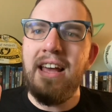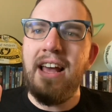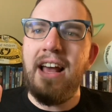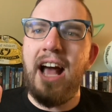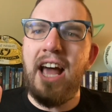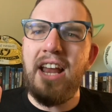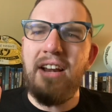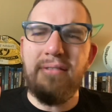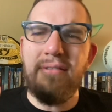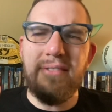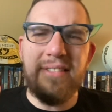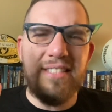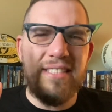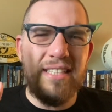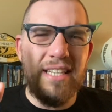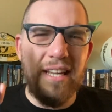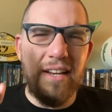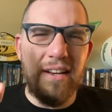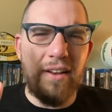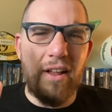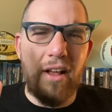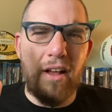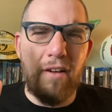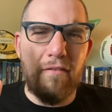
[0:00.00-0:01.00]
I don't see
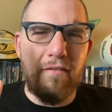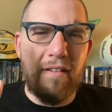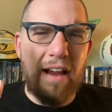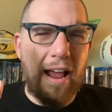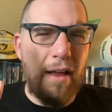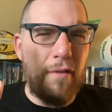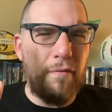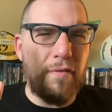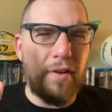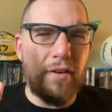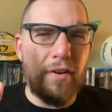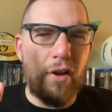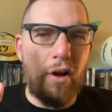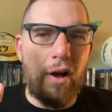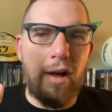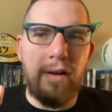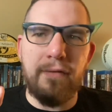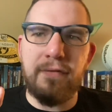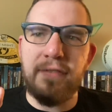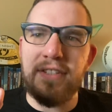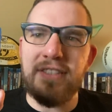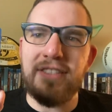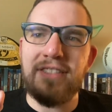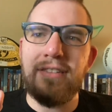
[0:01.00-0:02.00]
it around very often,